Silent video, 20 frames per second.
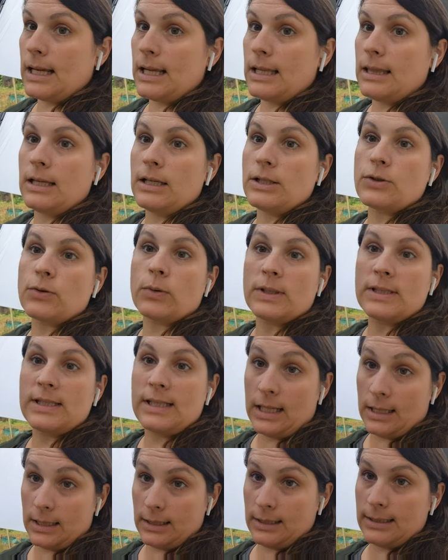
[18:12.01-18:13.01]
and then towards
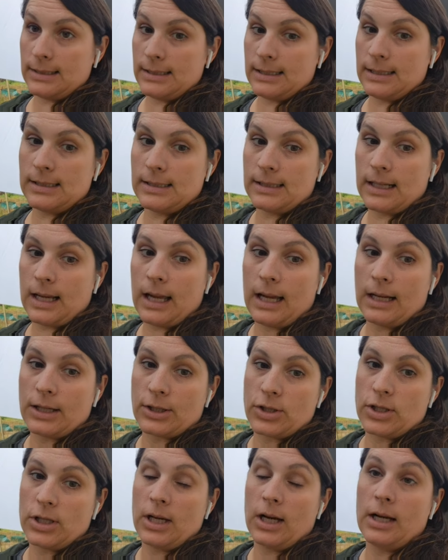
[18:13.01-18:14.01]
the end of the season, I
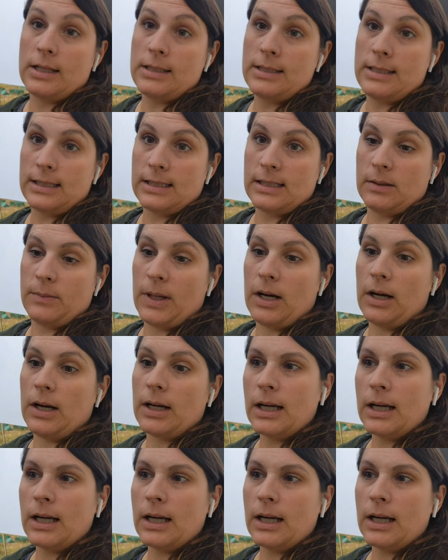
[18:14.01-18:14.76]
actually got a decent amount.